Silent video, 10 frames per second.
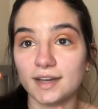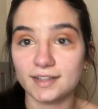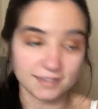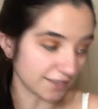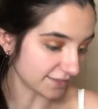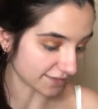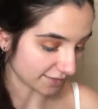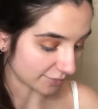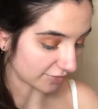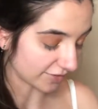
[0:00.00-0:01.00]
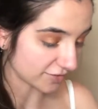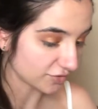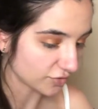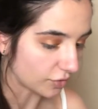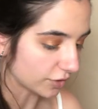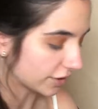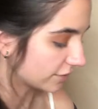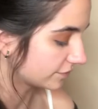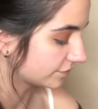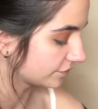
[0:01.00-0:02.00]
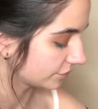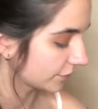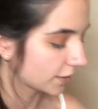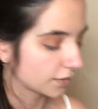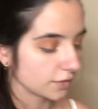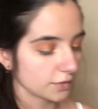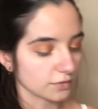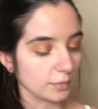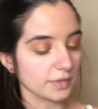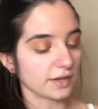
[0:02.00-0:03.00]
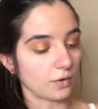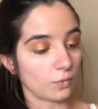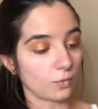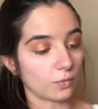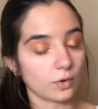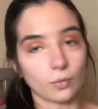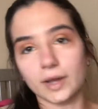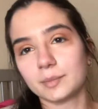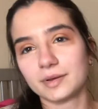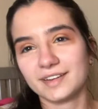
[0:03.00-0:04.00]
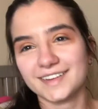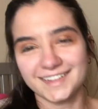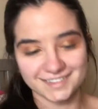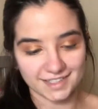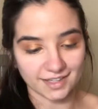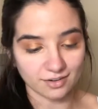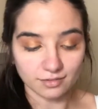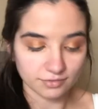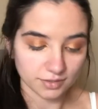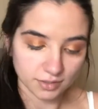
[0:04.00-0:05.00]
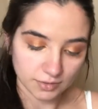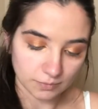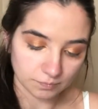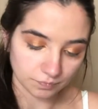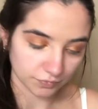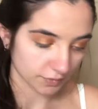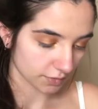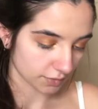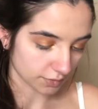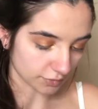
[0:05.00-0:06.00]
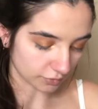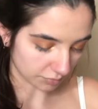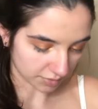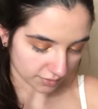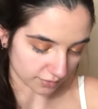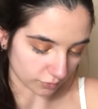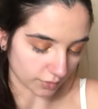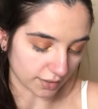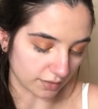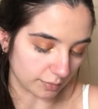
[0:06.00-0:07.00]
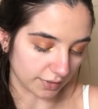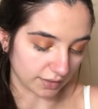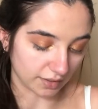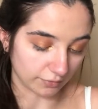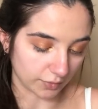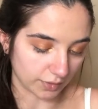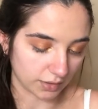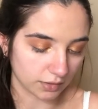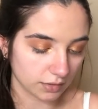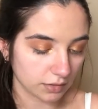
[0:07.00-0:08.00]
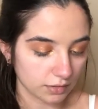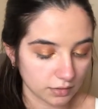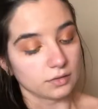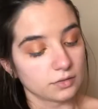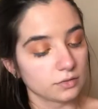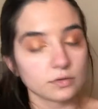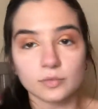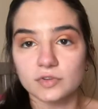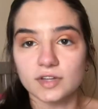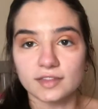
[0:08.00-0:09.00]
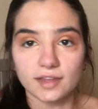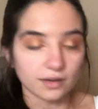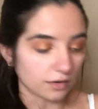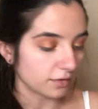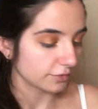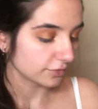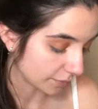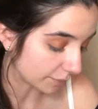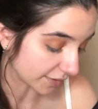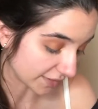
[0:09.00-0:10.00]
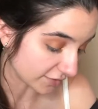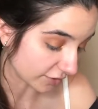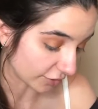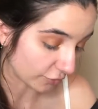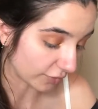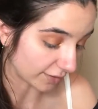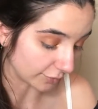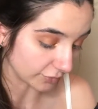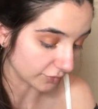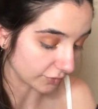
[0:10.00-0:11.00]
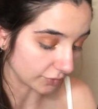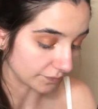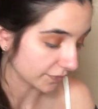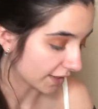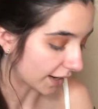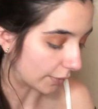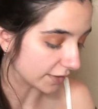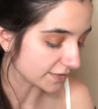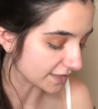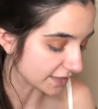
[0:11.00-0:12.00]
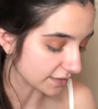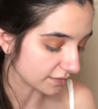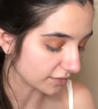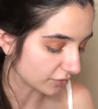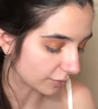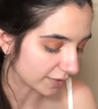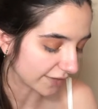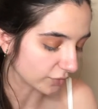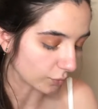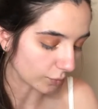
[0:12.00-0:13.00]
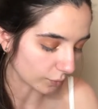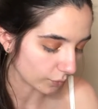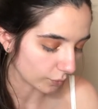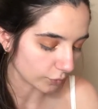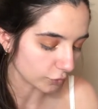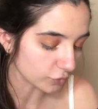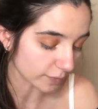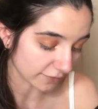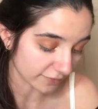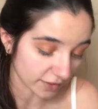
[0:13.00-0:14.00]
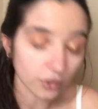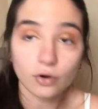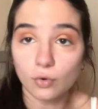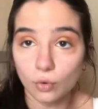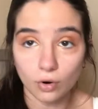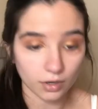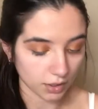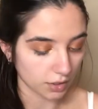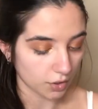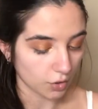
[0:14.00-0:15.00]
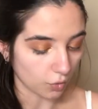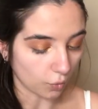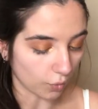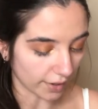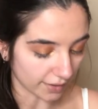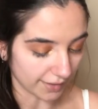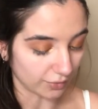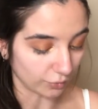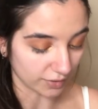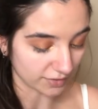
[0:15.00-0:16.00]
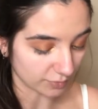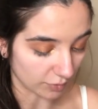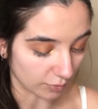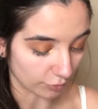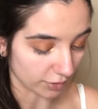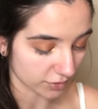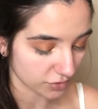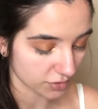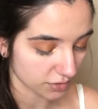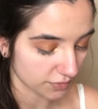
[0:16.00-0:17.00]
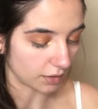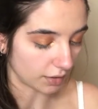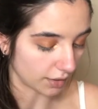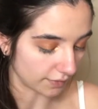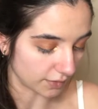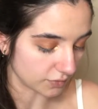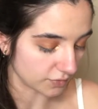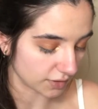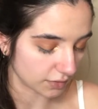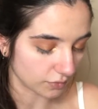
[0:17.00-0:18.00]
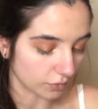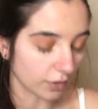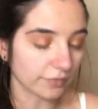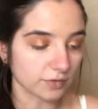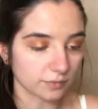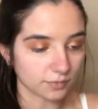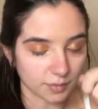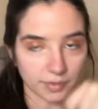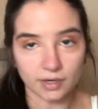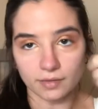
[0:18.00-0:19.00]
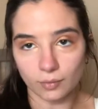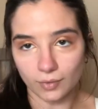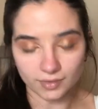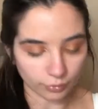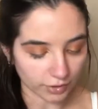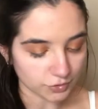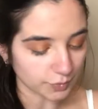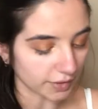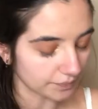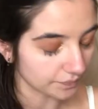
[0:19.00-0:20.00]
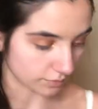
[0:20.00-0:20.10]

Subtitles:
see, it doesn't come off. It's so good. So I'm gonna take a wipe and take that off. Because knowing me, this will end up like everywhere. So let's take that off. But these are incredible, so I want to see, normally I have to use my finger or wet like a really small brush and then use it, or I have to dip it in and then wet the brush, but